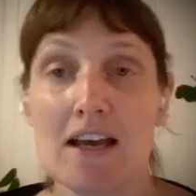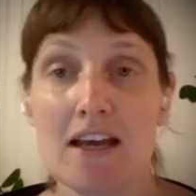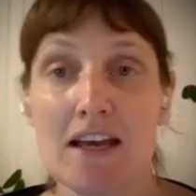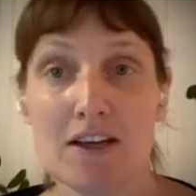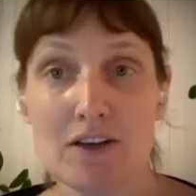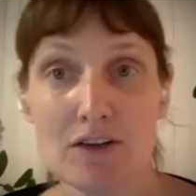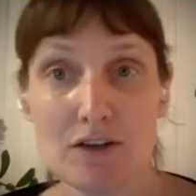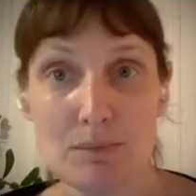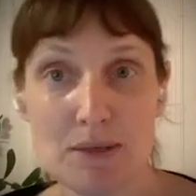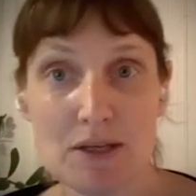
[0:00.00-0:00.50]

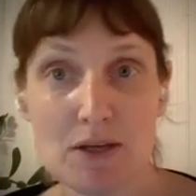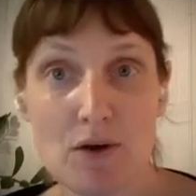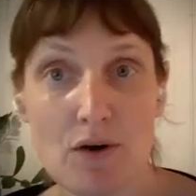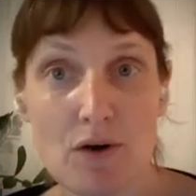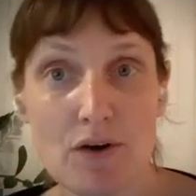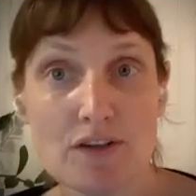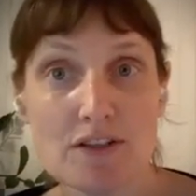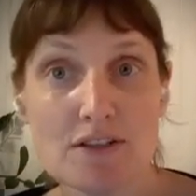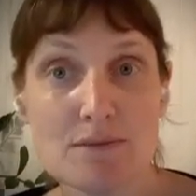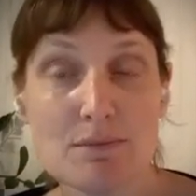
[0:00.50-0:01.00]
It could be
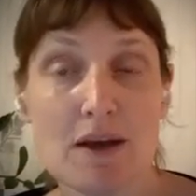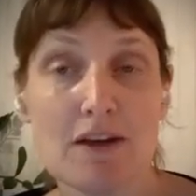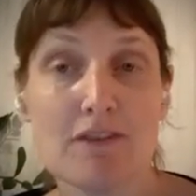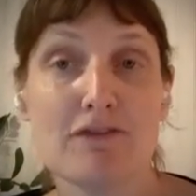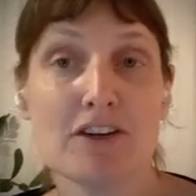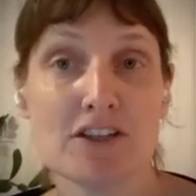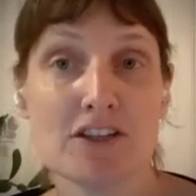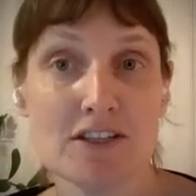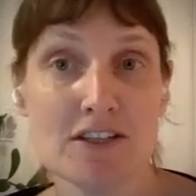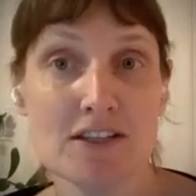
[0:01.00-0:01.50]
caused by
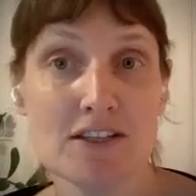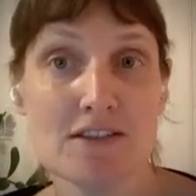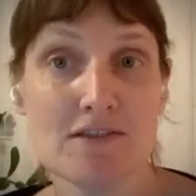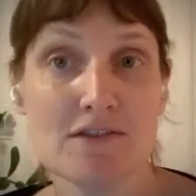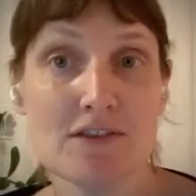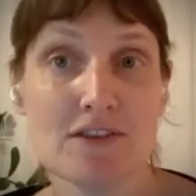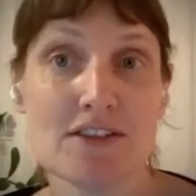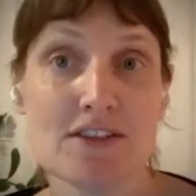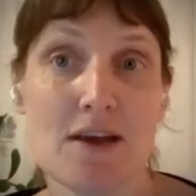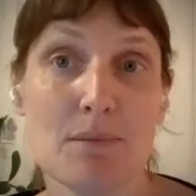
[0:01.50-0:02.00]
frictions,
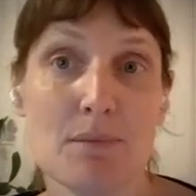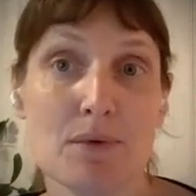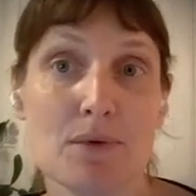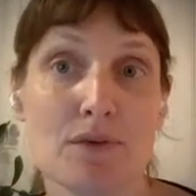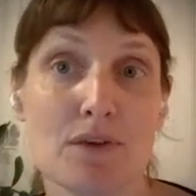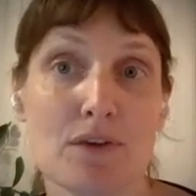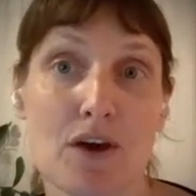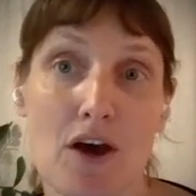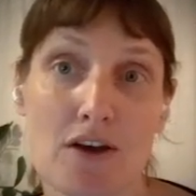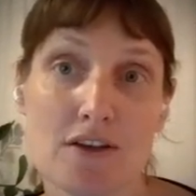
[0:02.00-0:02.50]
for example,
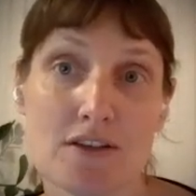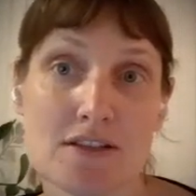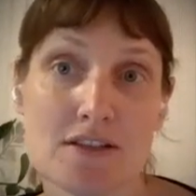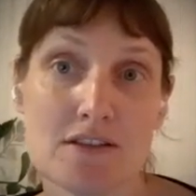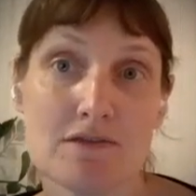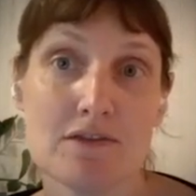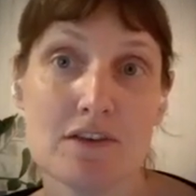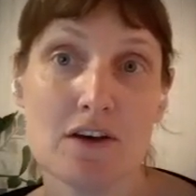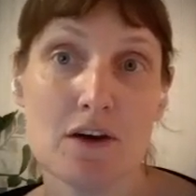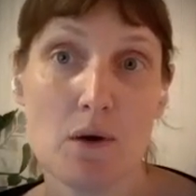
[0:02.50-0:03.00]
the cost
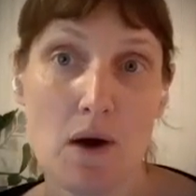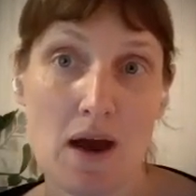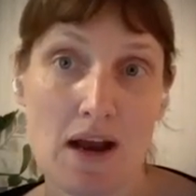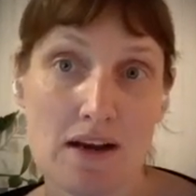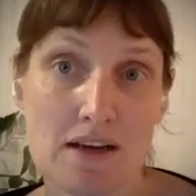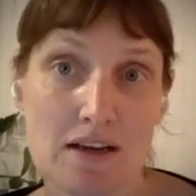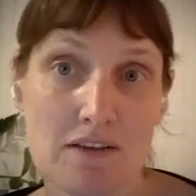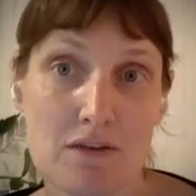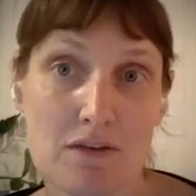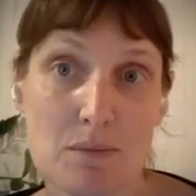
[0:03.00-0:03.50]
of
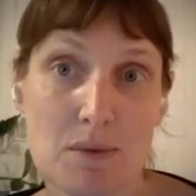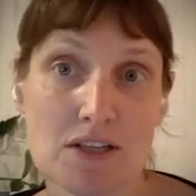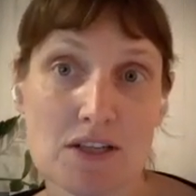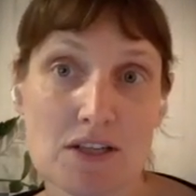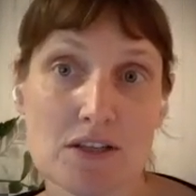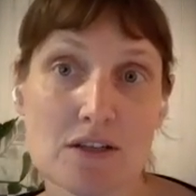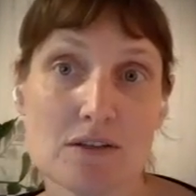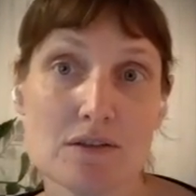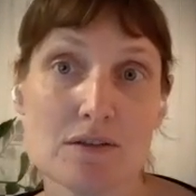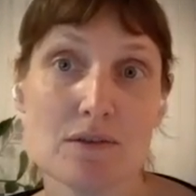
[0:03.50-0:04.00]
acquiring
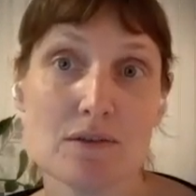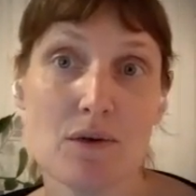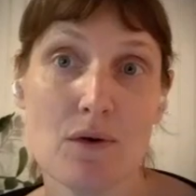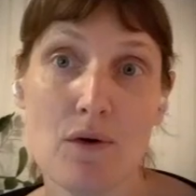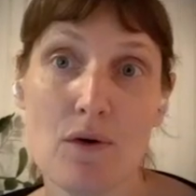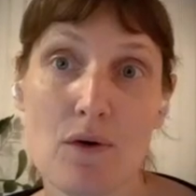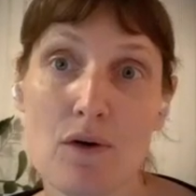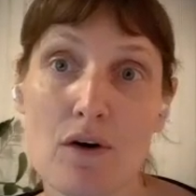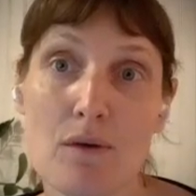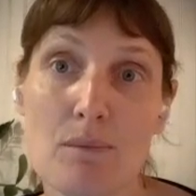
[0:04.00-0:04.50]
information,
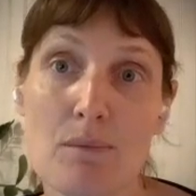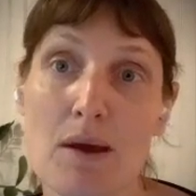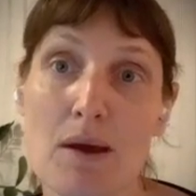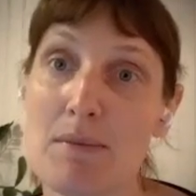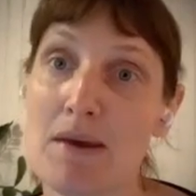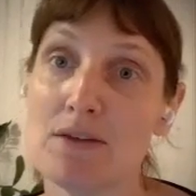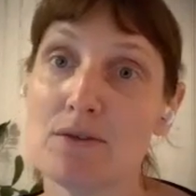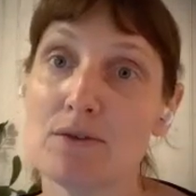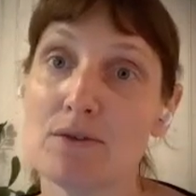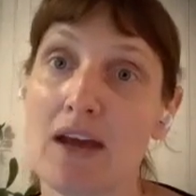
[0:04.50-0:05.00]
or by
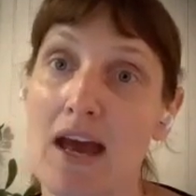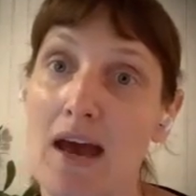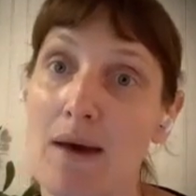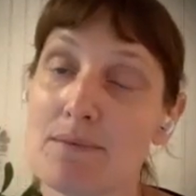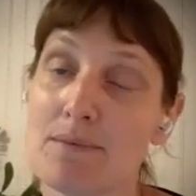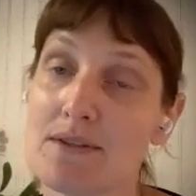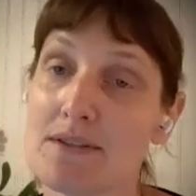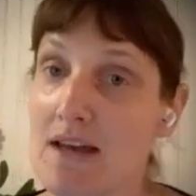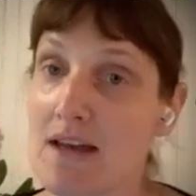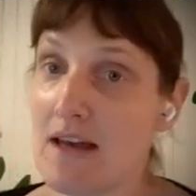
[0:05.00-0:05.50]
mental
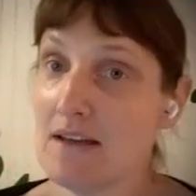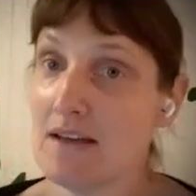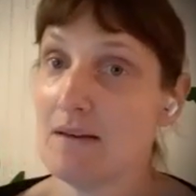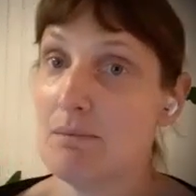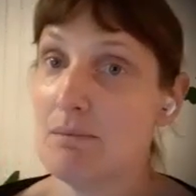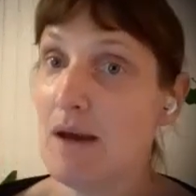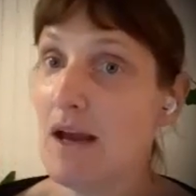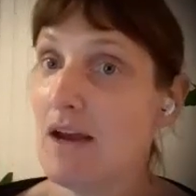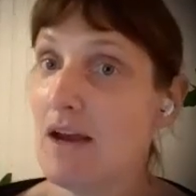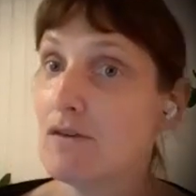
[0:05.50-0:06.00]
gaps like
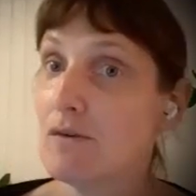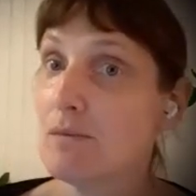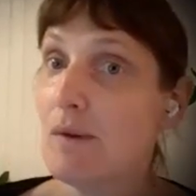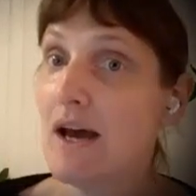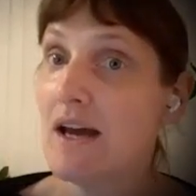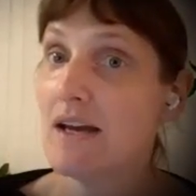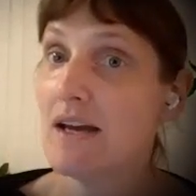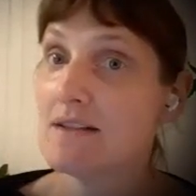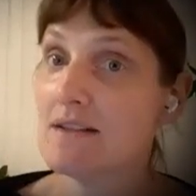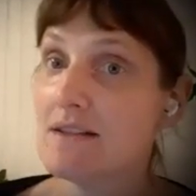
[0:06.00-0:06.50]
behavioral
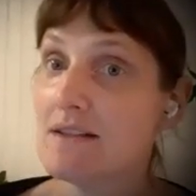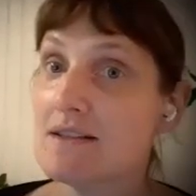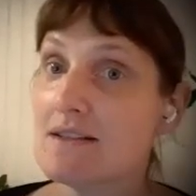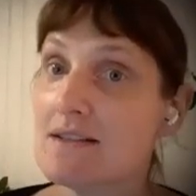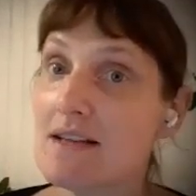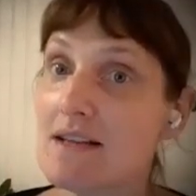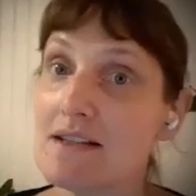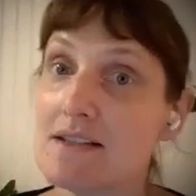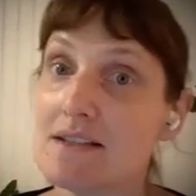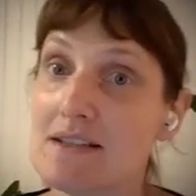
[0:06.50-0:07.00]
biases
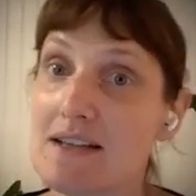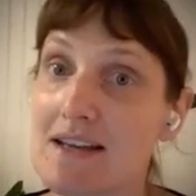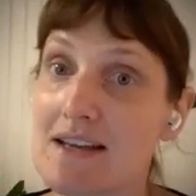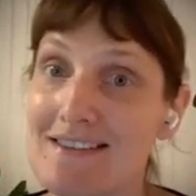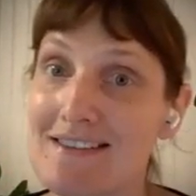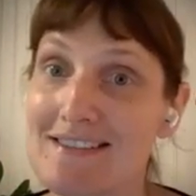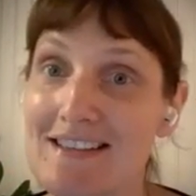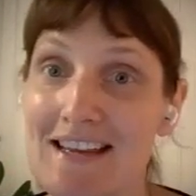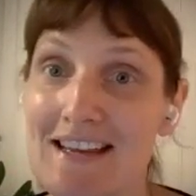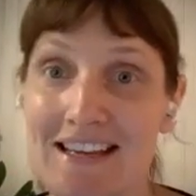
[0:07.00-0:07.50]
such
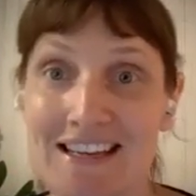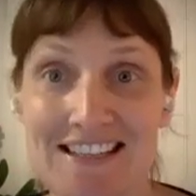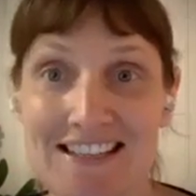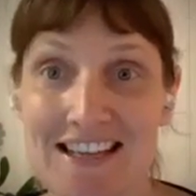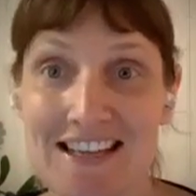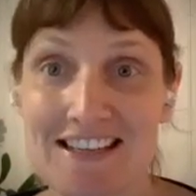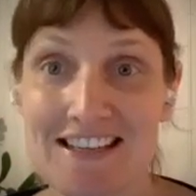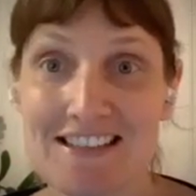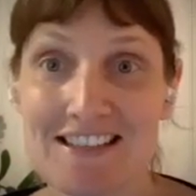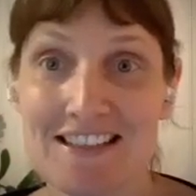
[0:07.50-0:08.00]
as
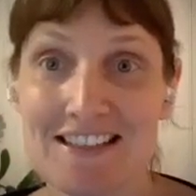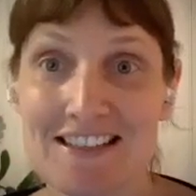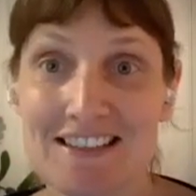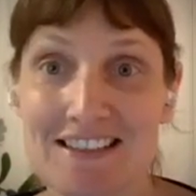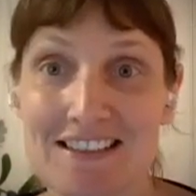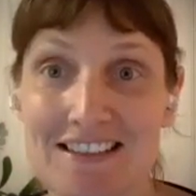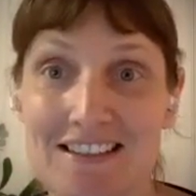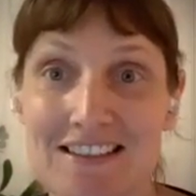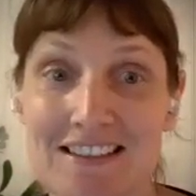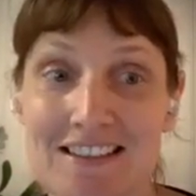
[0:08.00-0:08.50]
inattention.